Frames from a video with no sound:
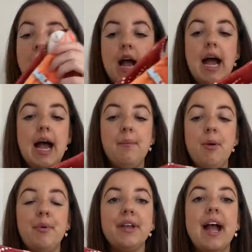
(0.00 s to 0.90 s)
um,
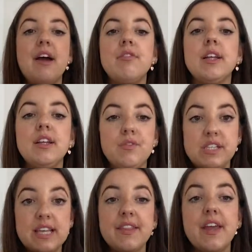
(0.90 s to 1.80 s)
but yeah I really love these
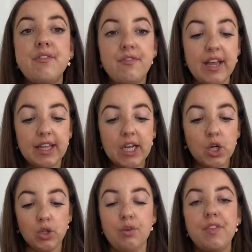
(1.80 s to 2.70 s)
and they fit like a
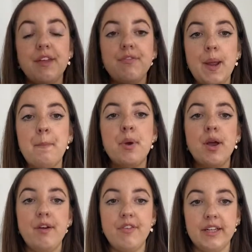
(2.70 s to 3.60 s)
glove they fit
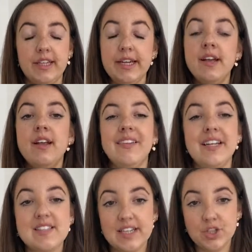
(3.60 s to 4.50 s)
perfectly they
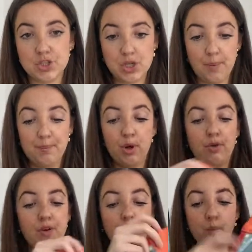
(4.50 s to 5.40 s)
sit just
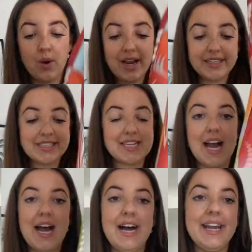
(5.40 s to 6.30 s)
above the waist
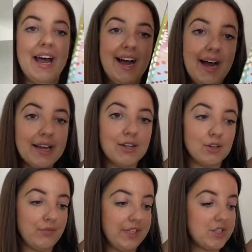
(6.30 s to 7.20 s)
and I
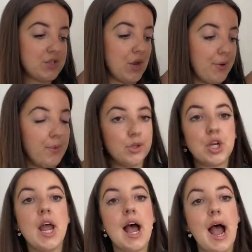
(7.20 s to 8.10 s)
love these so much
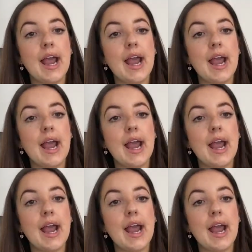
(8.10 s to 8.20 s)
I